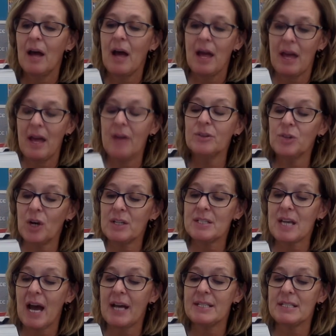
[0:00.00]
I held on
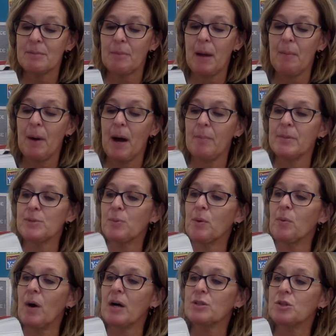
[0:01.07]
tight to my mom as we
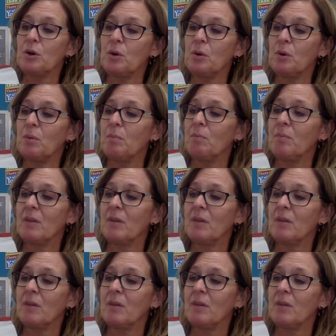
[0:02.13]
walked home.